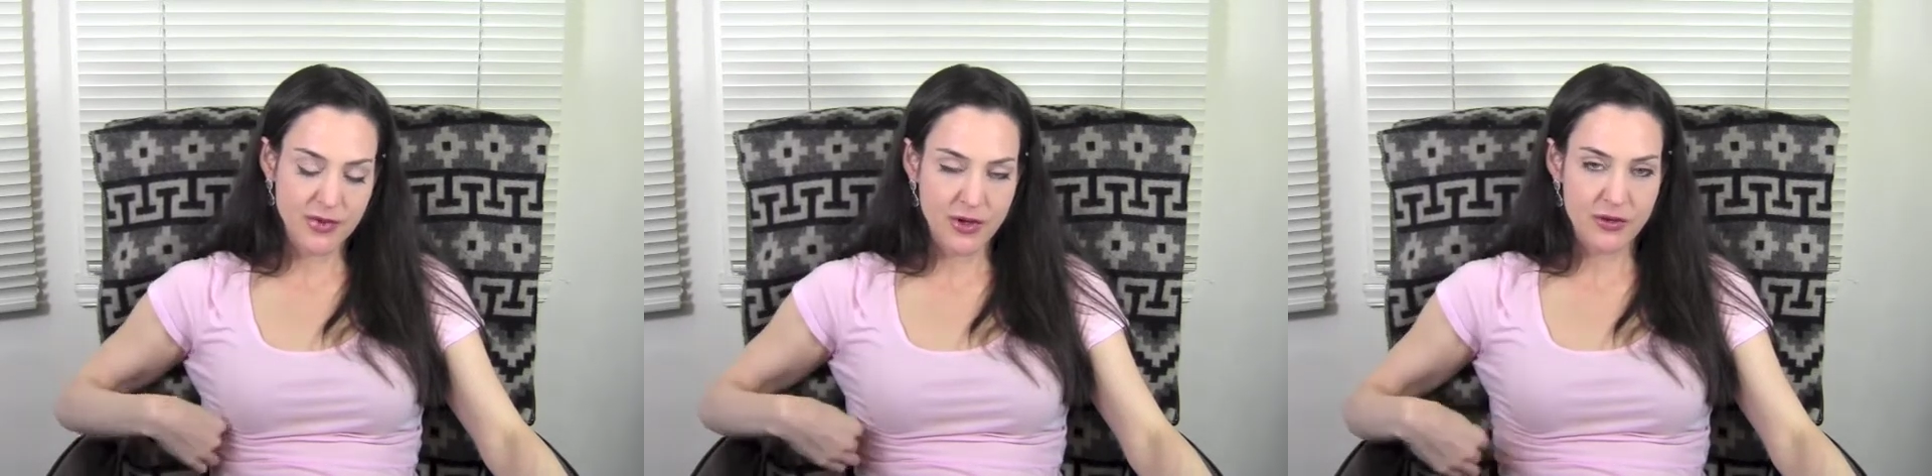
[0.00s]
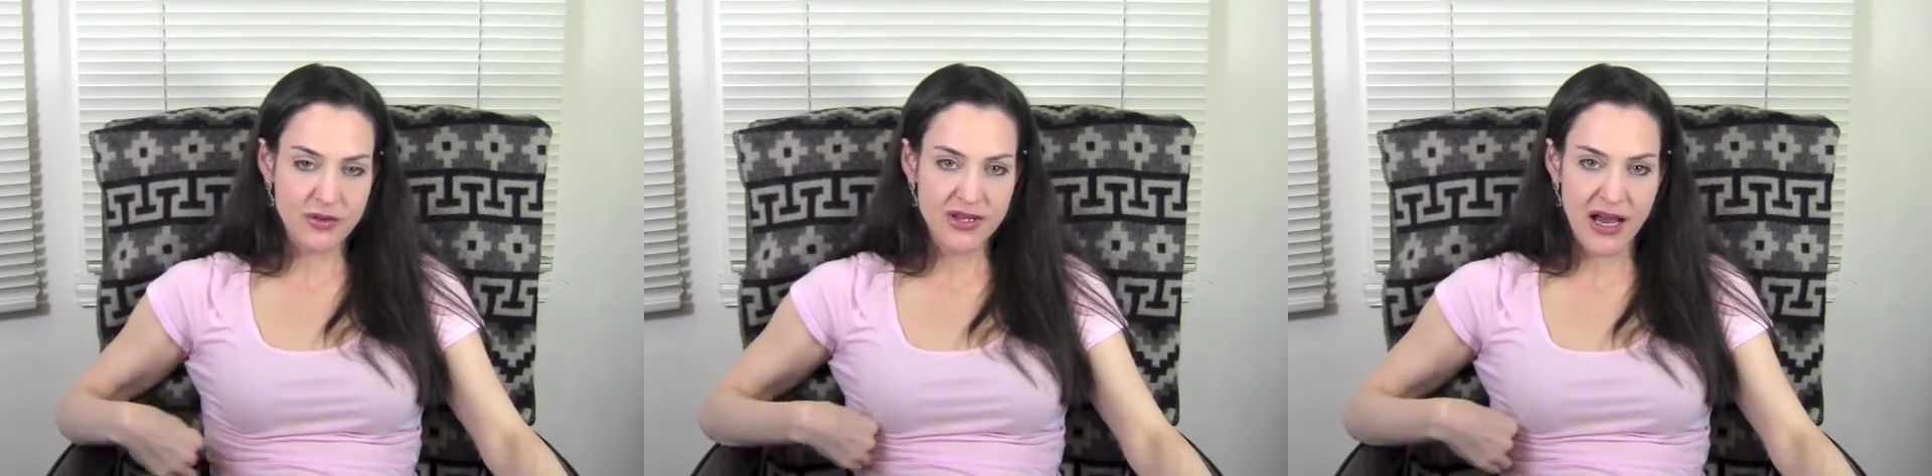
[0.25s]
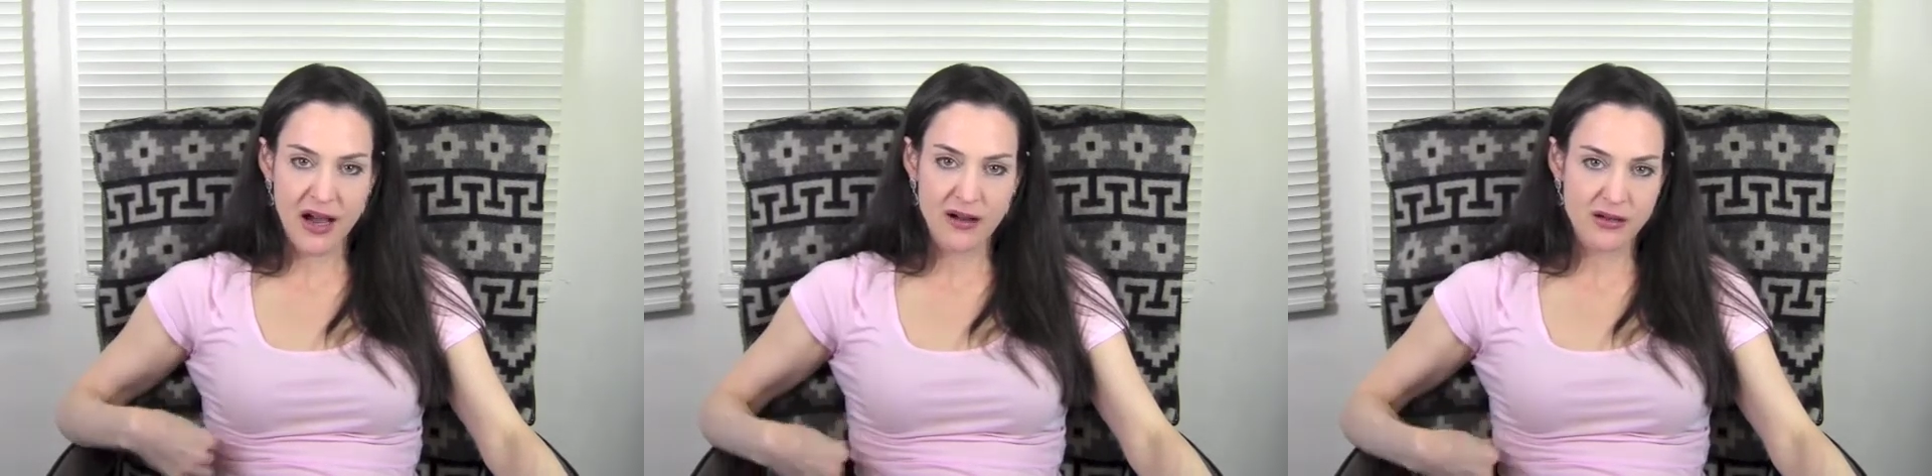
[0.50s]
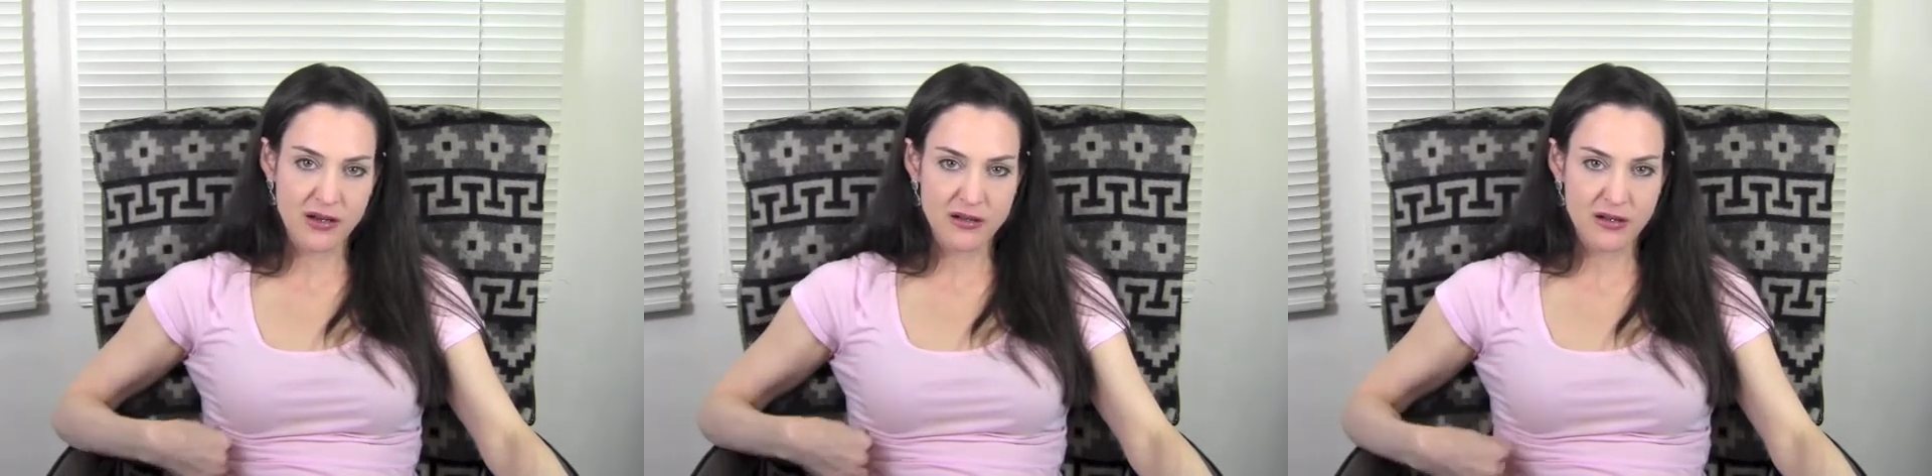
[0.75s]
no
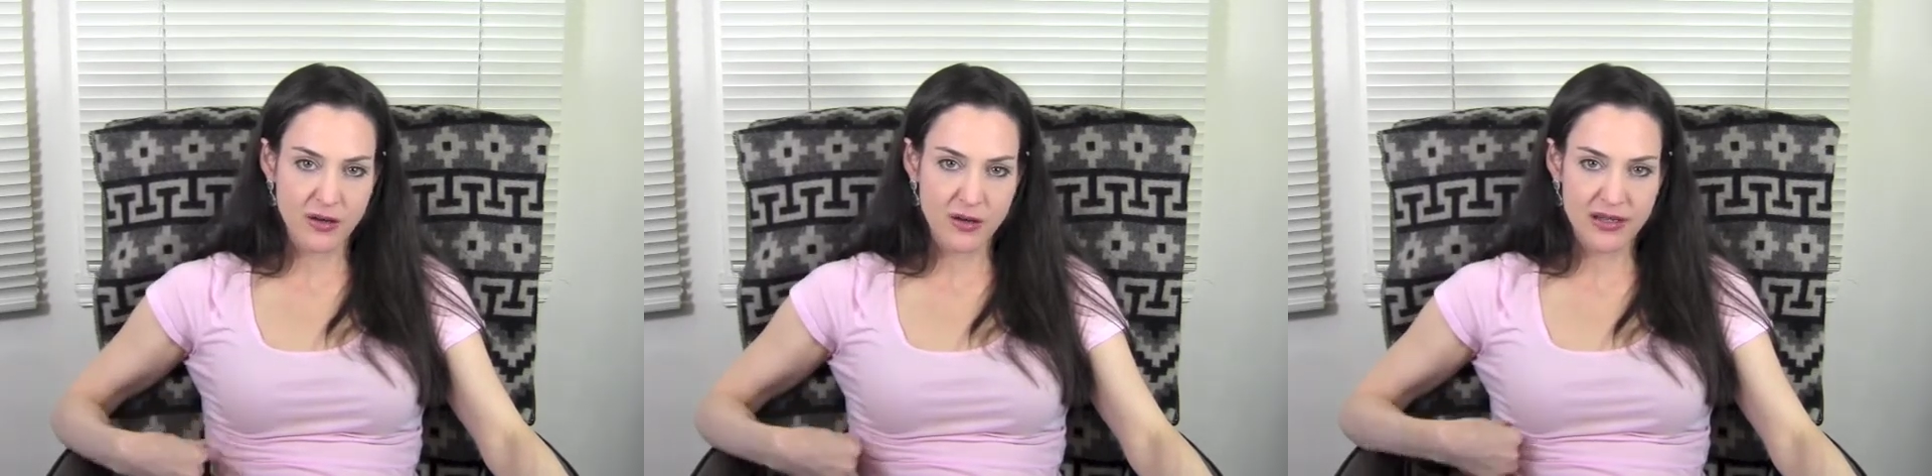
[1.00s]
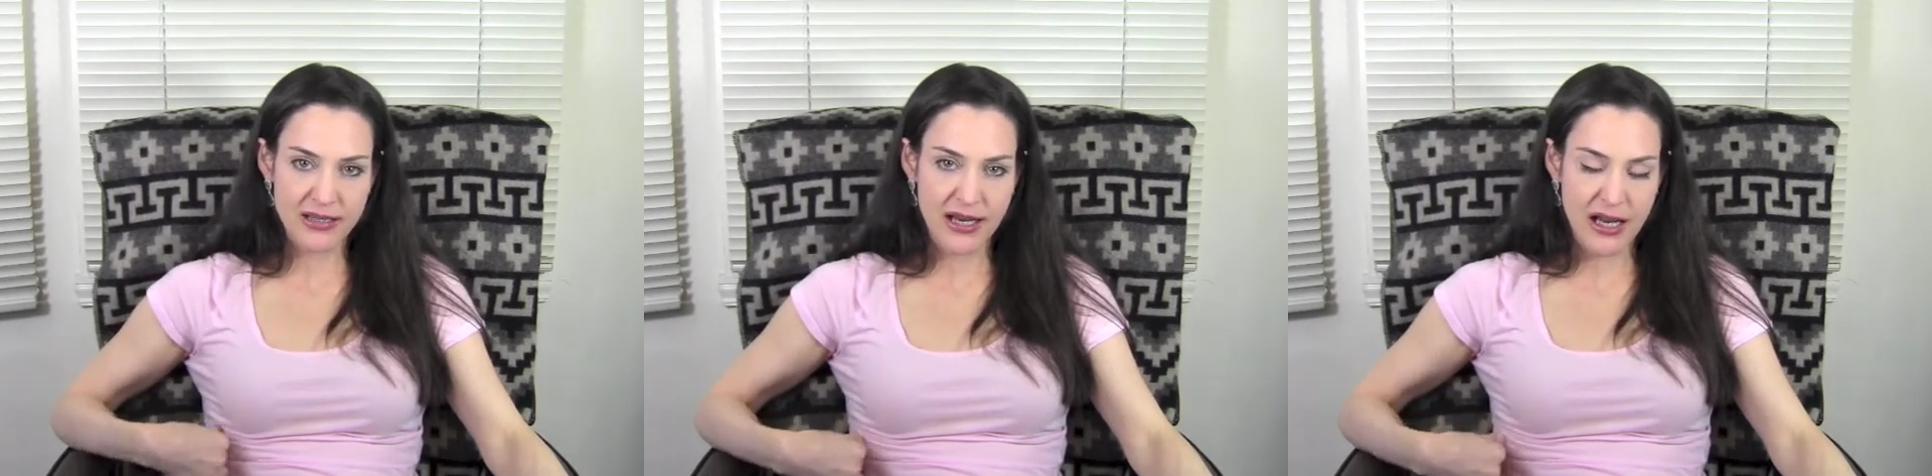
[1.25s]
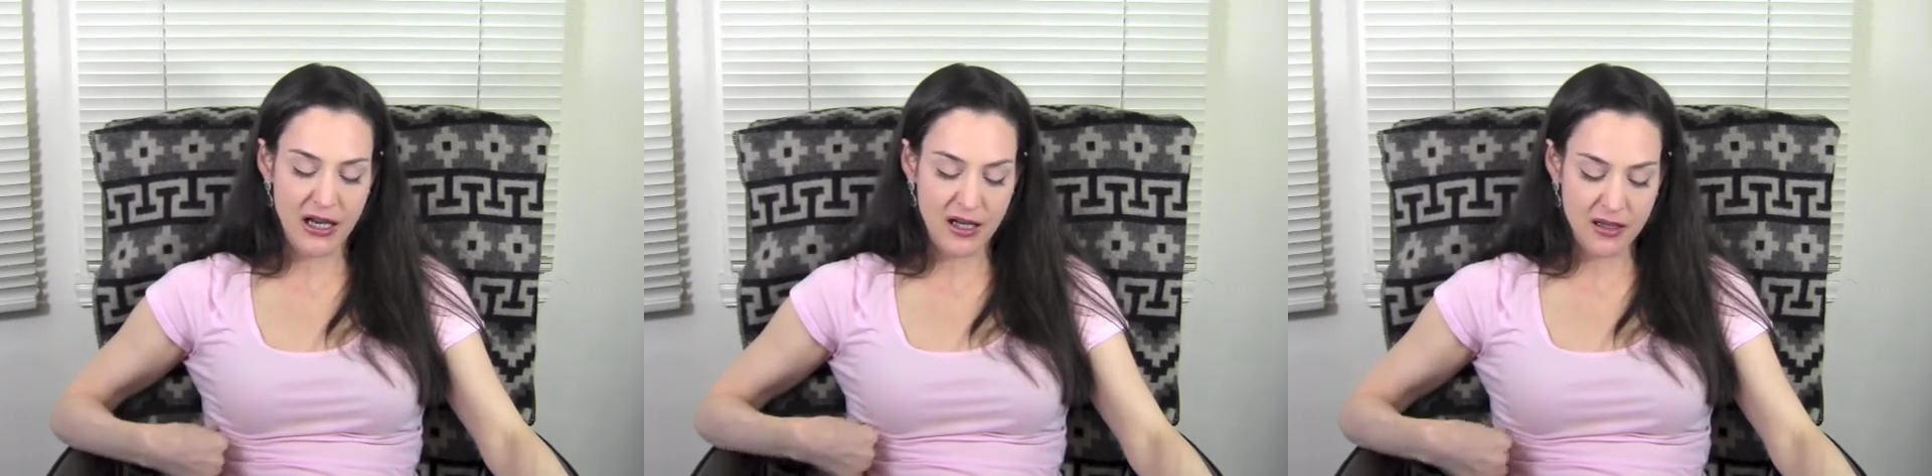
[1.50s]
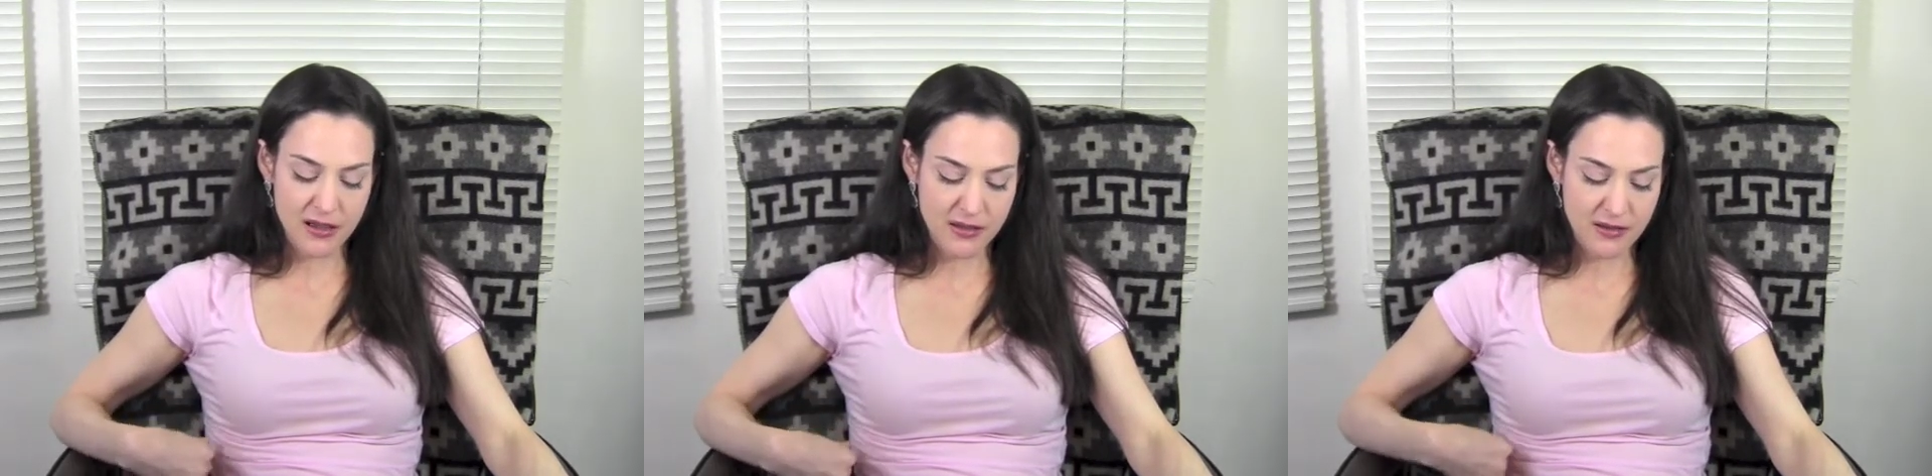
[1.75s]
doubt, and no
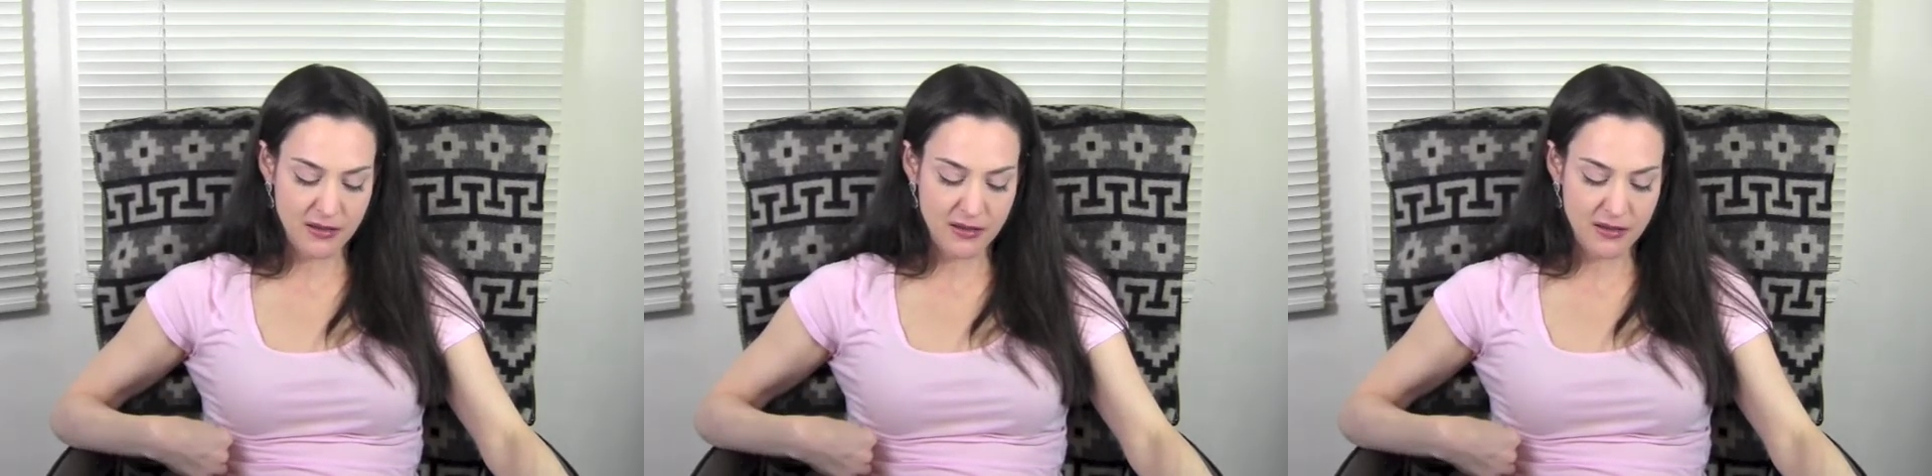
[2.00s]
attack.